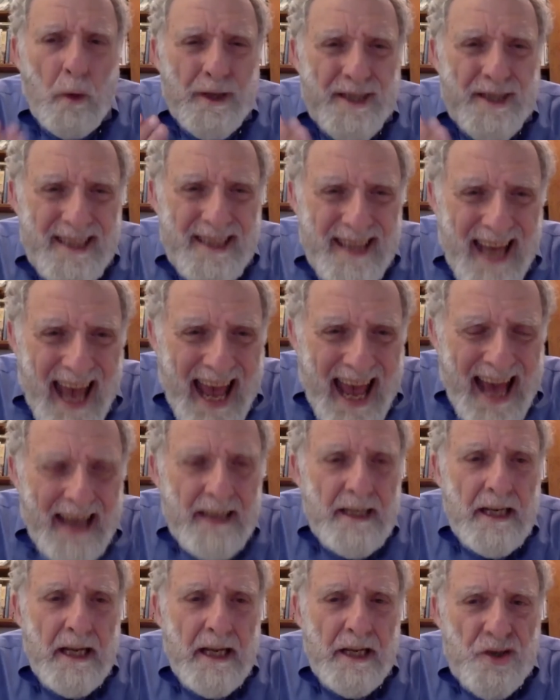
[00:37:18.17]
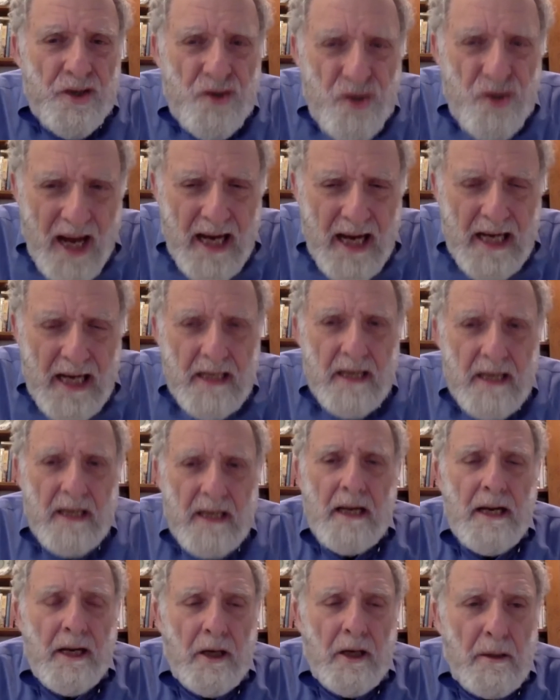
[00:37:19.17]
was gagged and chained
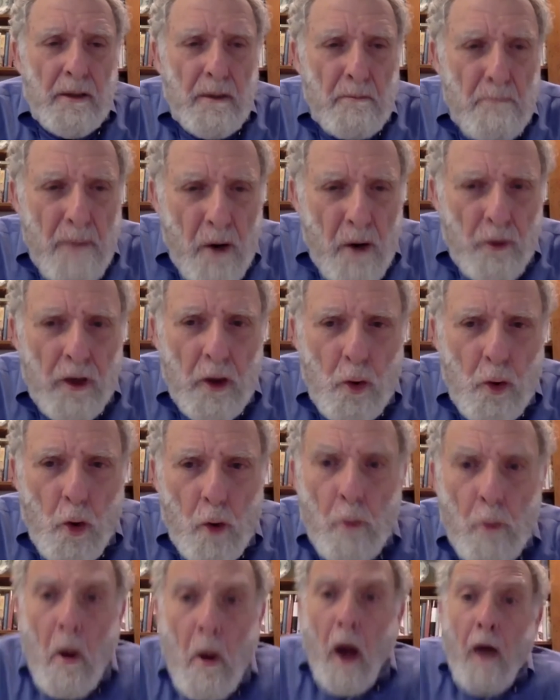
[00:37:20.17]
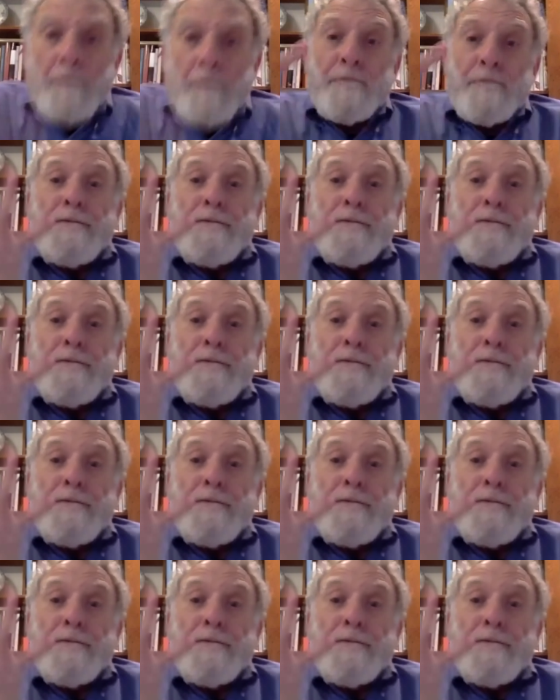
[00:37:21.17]
in an American courtroom